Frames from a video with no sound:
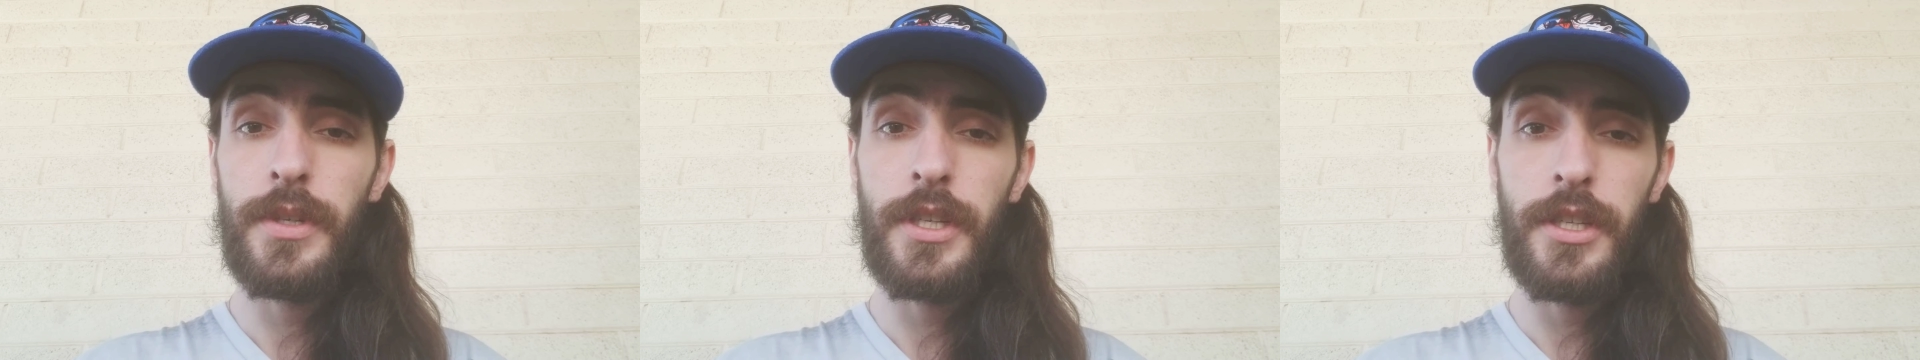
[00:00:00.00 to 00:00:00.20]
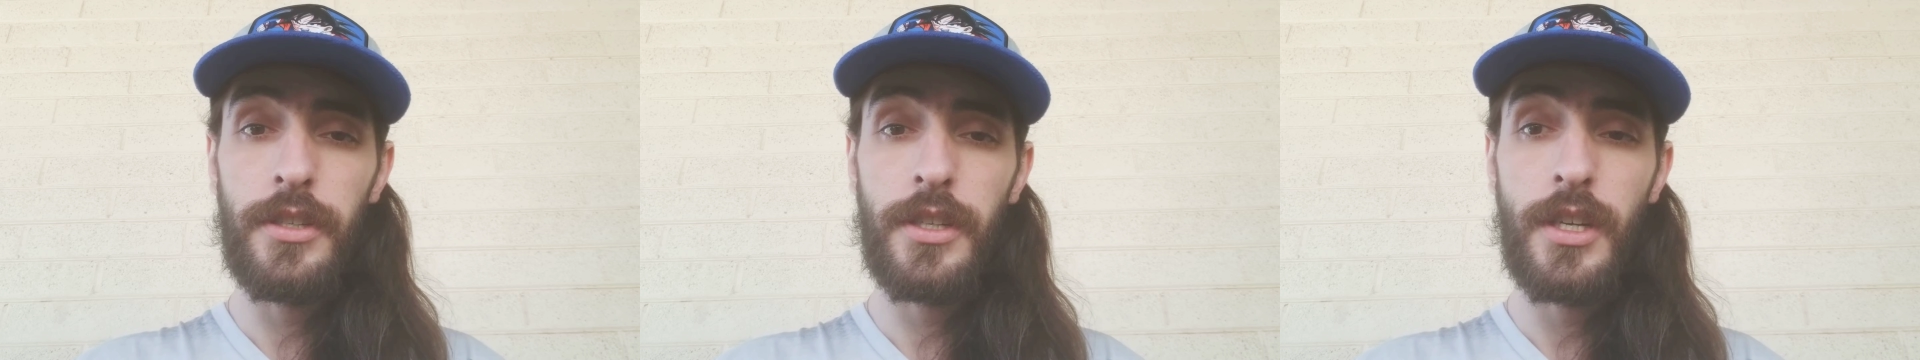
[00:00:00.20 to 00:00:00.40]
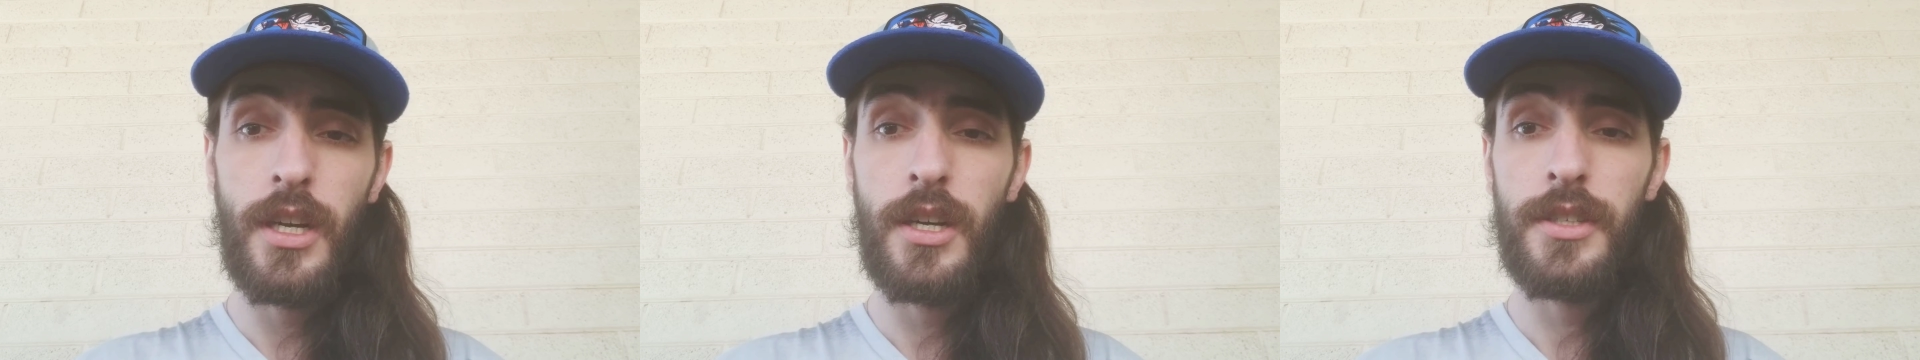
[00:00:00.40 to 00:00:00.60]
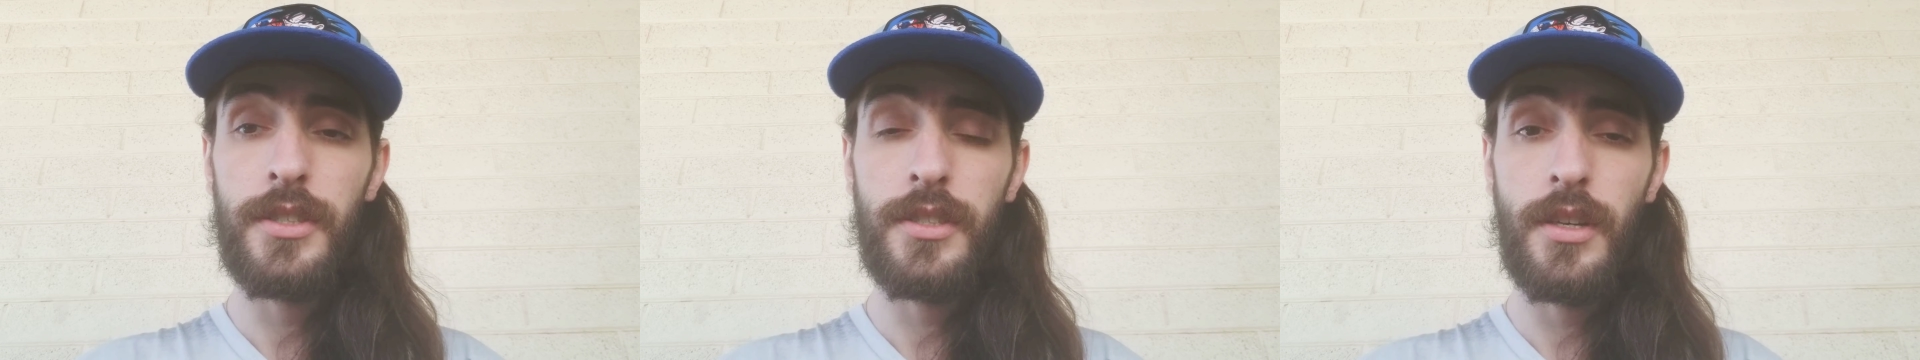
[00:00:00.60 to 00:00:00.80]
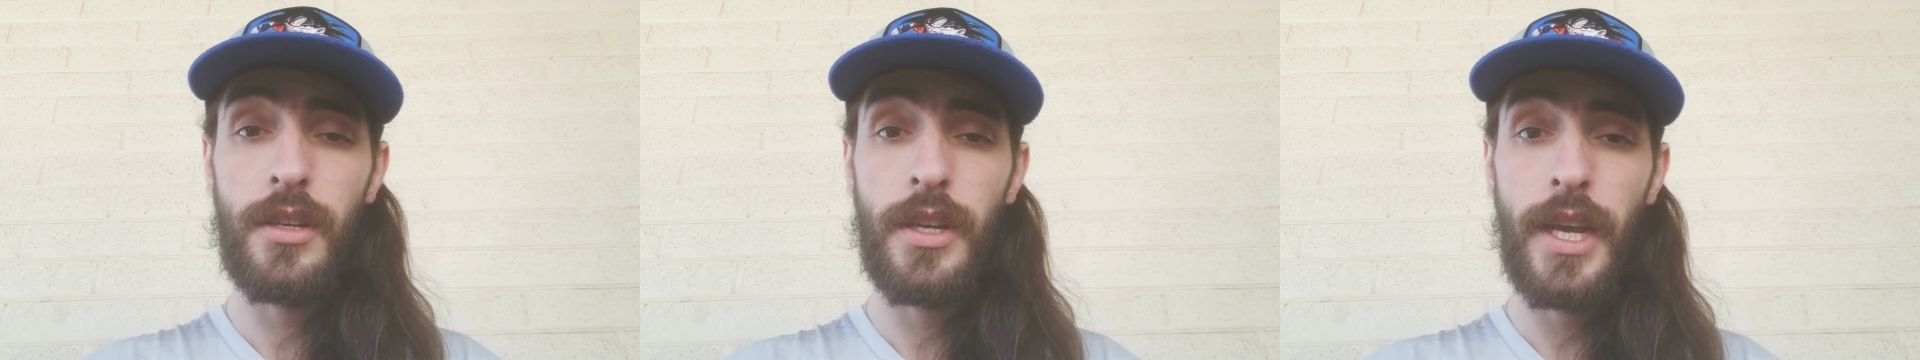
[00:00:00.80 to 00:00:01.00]
your
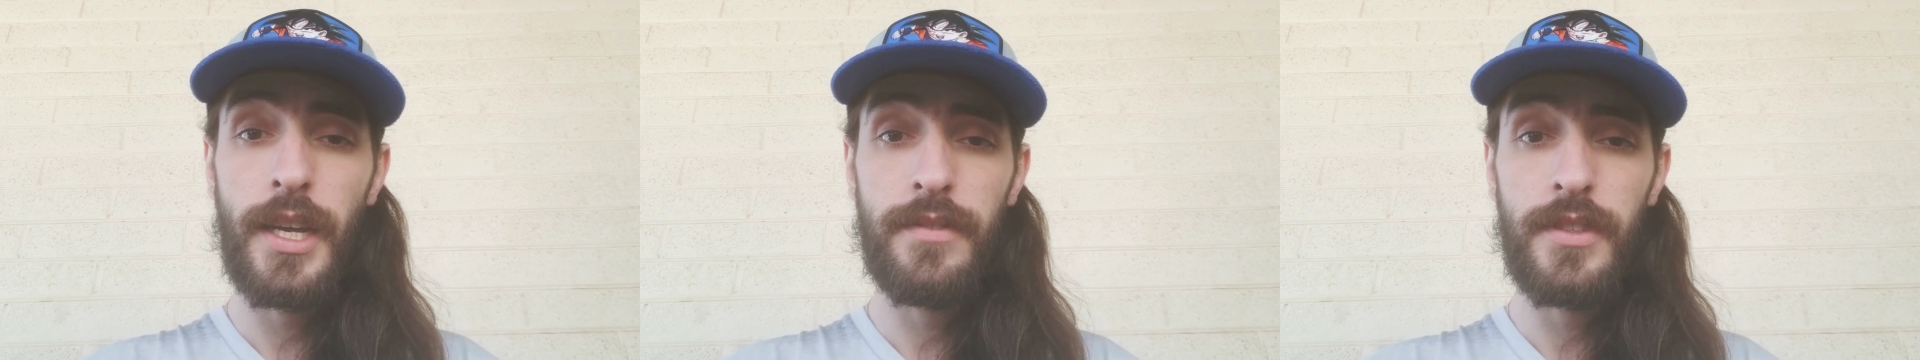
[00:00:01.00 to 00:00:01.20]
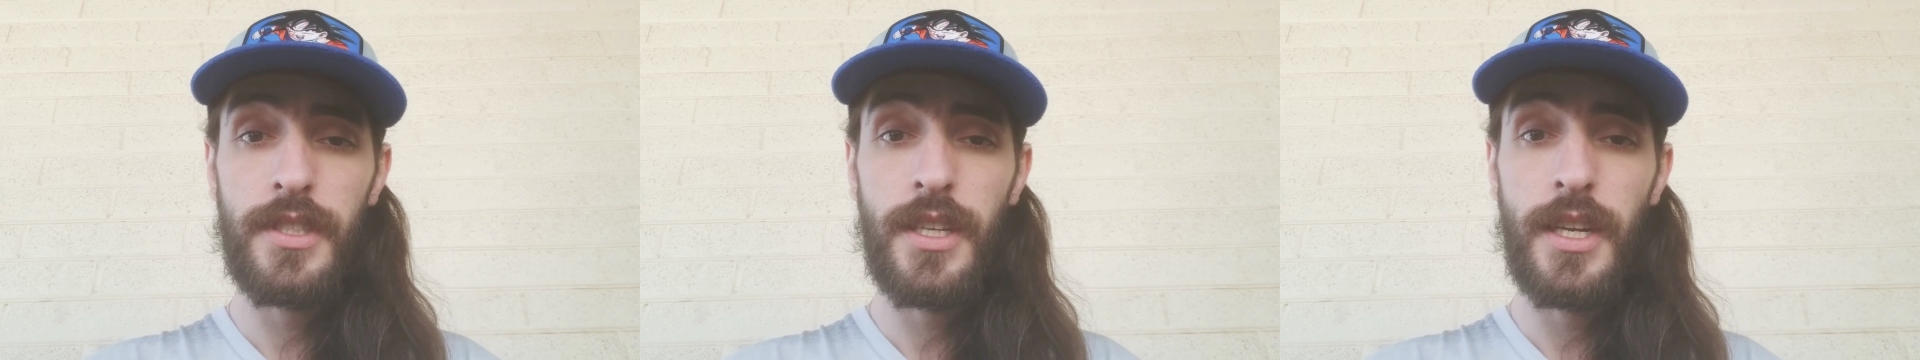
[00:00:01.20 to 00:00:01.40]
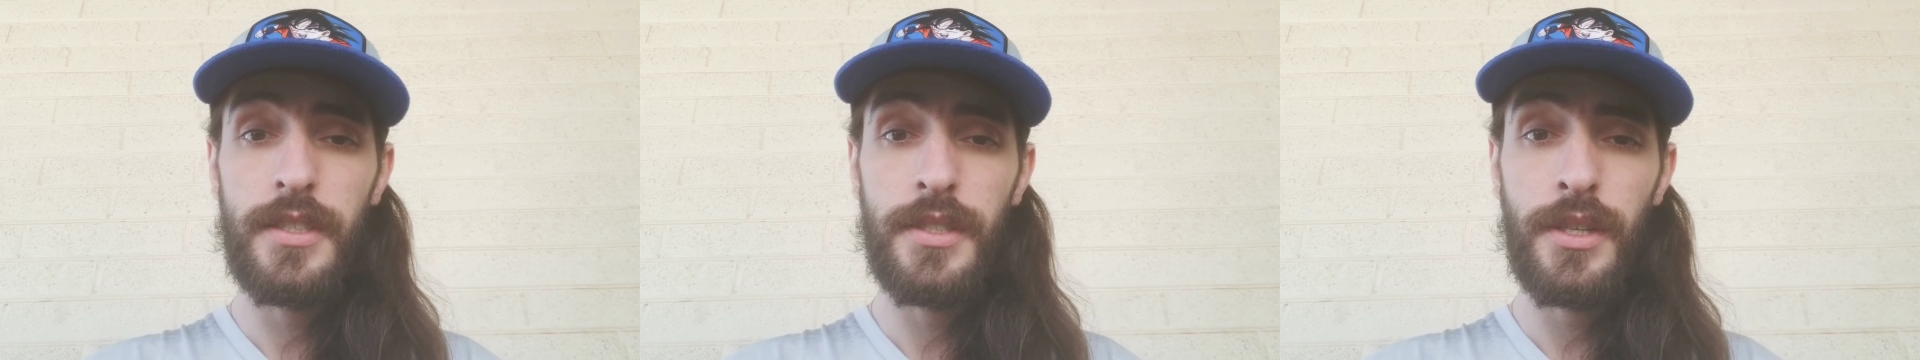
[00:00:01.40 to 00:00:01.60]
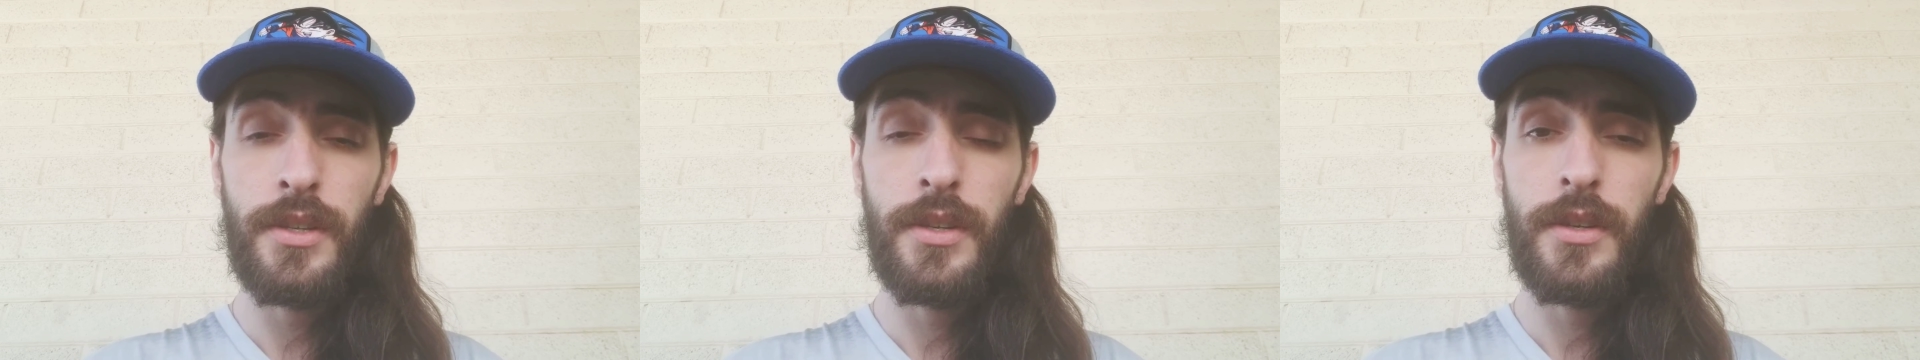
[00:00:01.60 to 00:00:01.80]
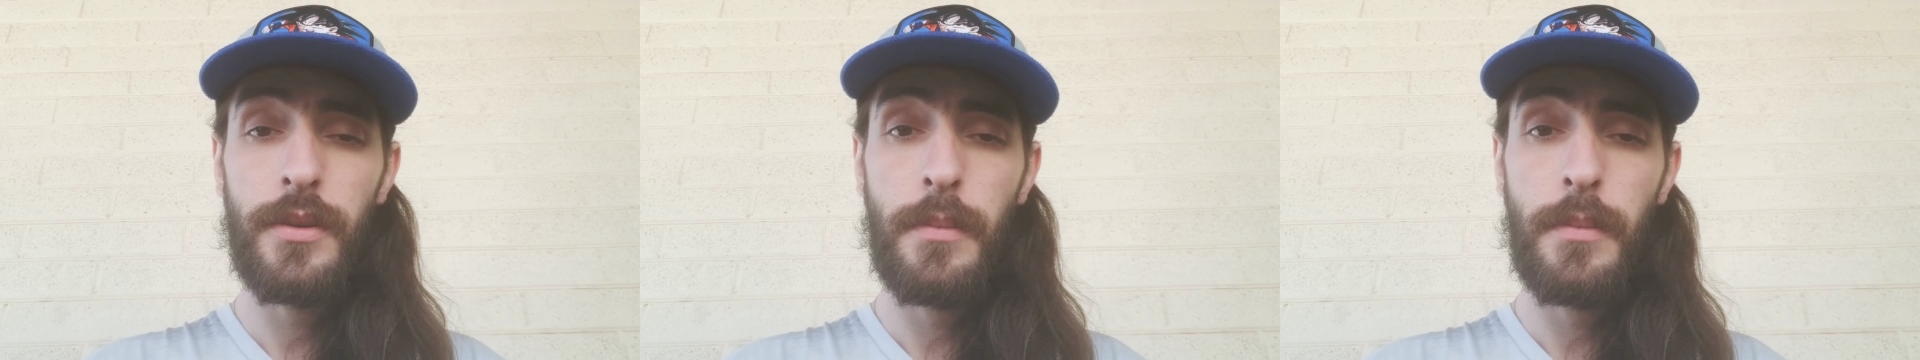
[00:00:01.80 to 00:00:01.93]
cost on advertising.